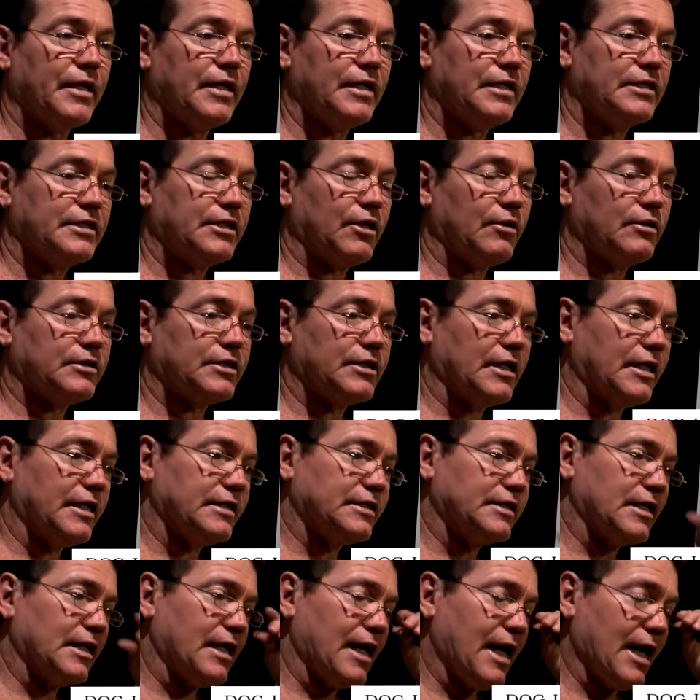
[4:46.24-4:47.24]
So
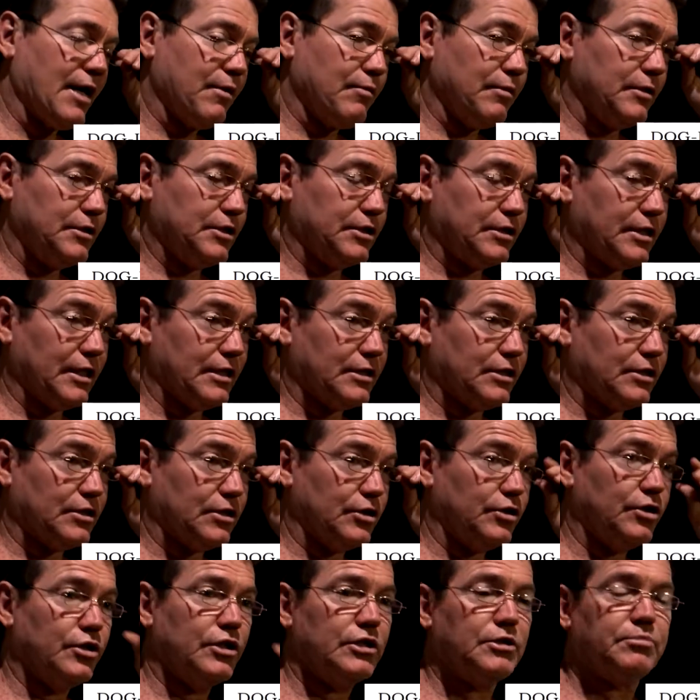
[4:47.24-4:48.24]
it's a language that's
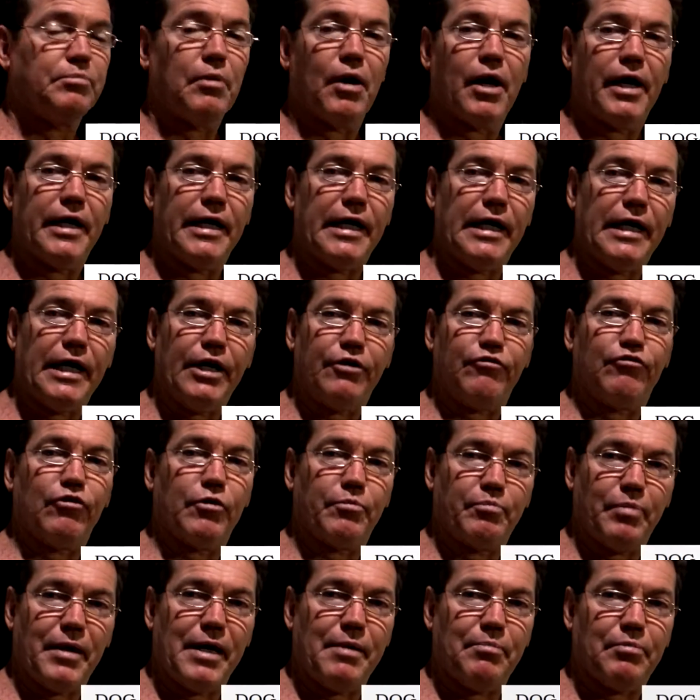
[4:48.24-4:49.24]
used by
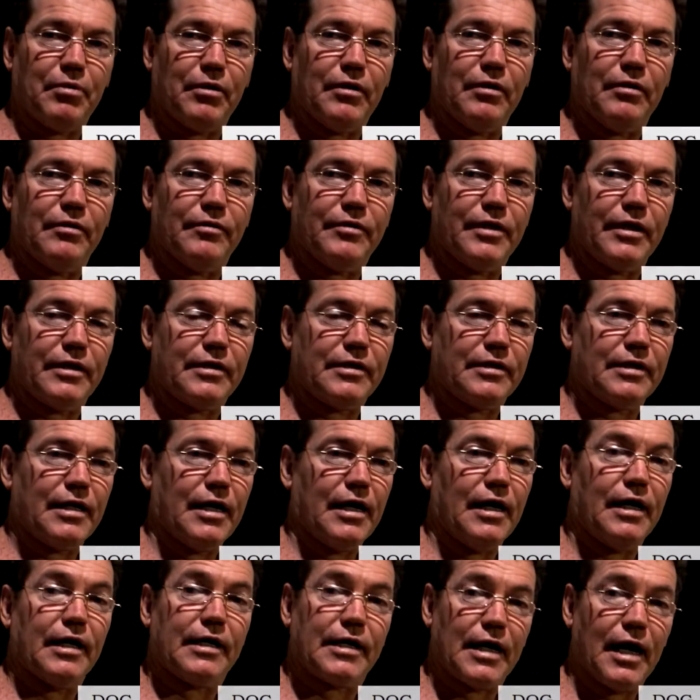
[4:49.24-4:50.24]
illiterate people that
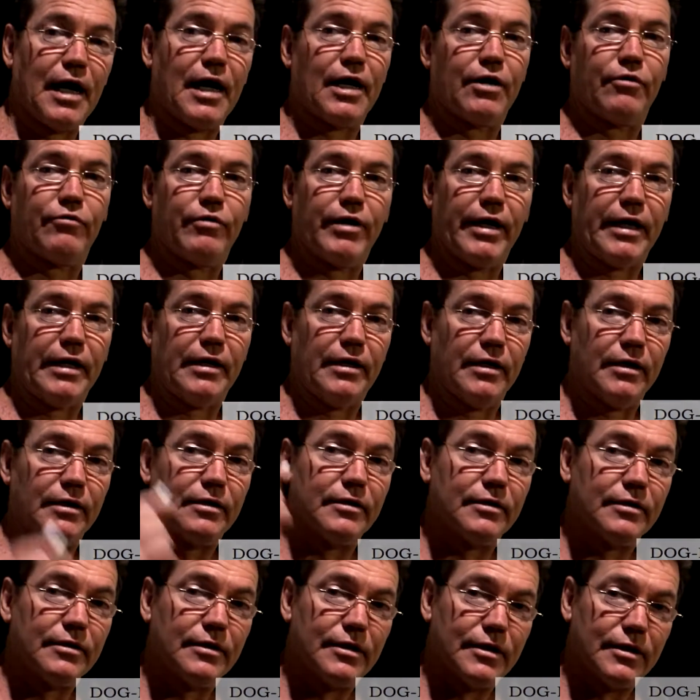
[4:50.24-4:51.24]
can't read,
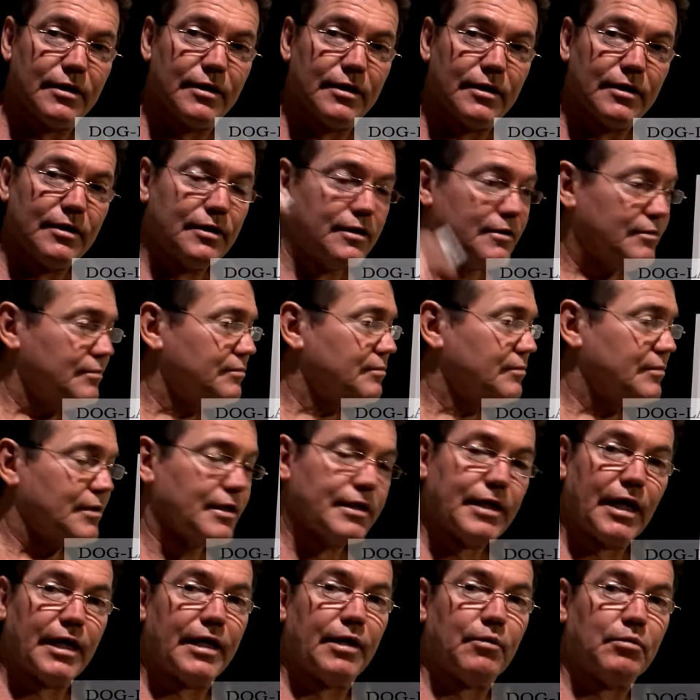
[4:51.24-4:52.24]
that
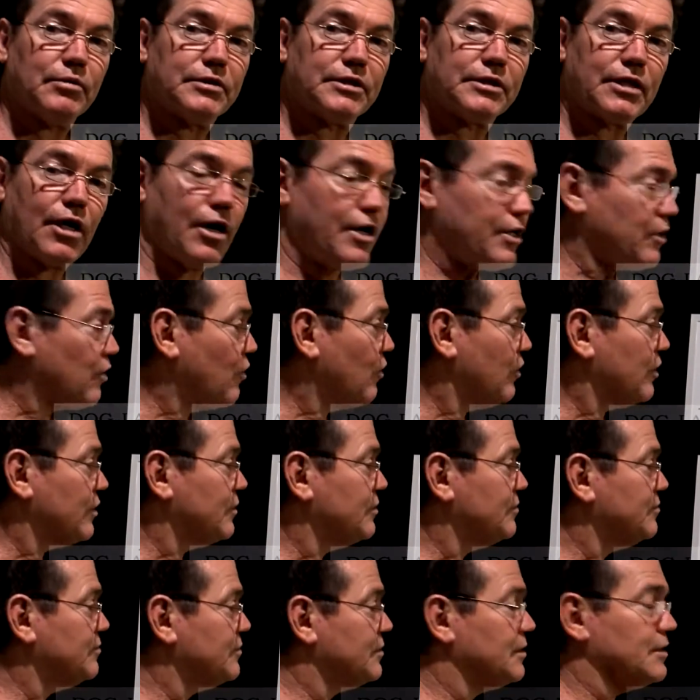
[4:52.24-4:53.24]
don't know what's going on.
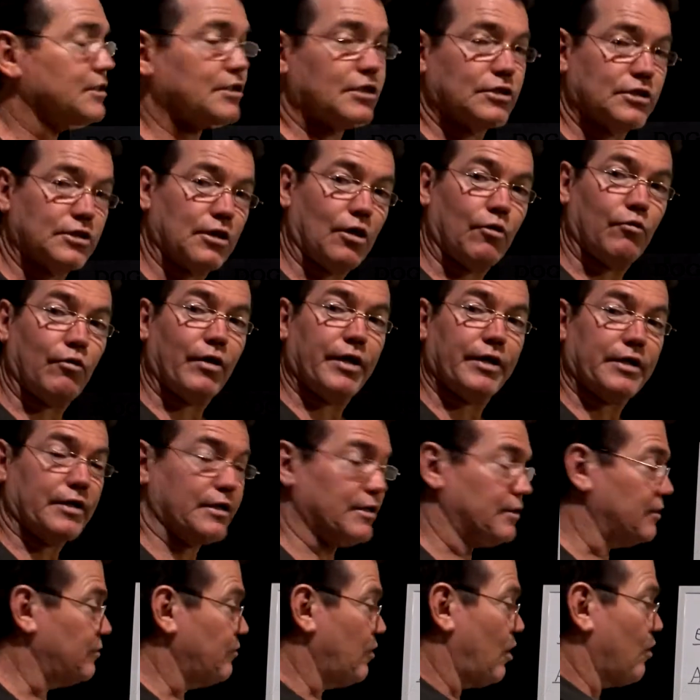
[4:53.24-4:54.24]

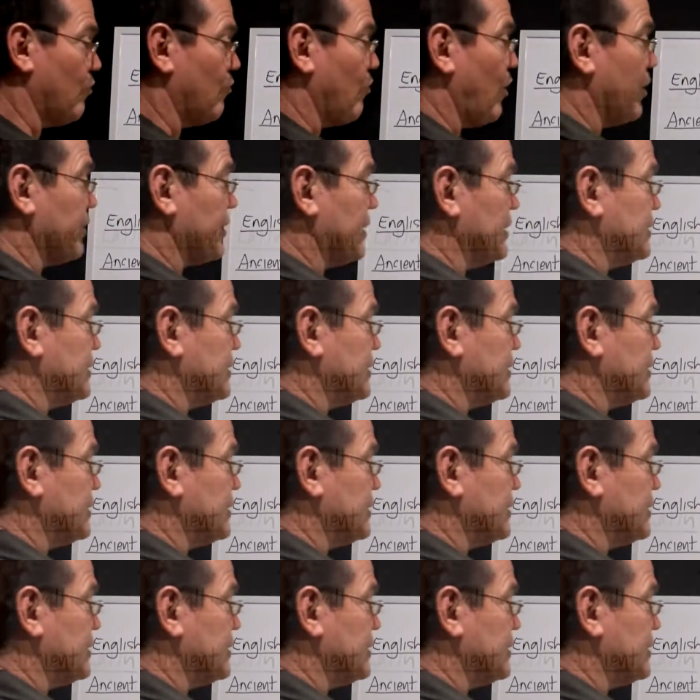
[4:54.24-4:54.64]
I'll write the